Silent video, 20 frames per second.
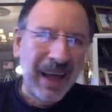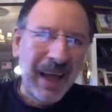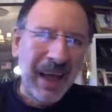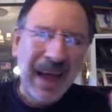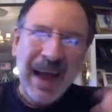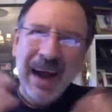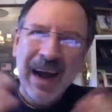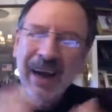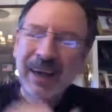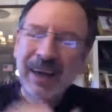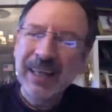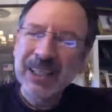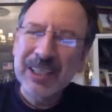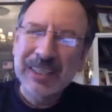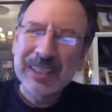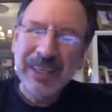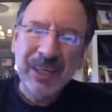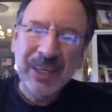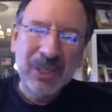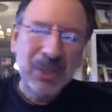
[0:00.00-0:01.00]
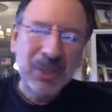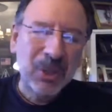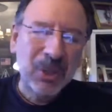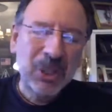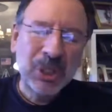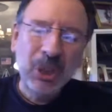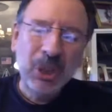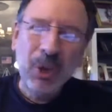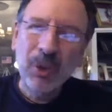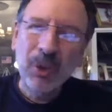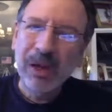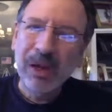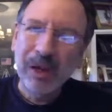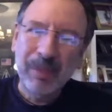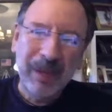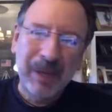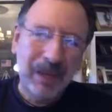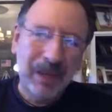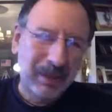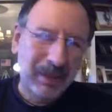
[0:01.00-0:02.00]
our legislators know so little
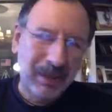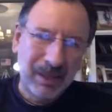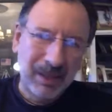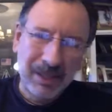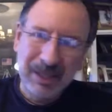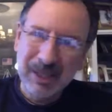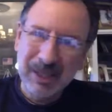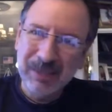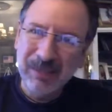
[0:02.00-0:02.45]
about this.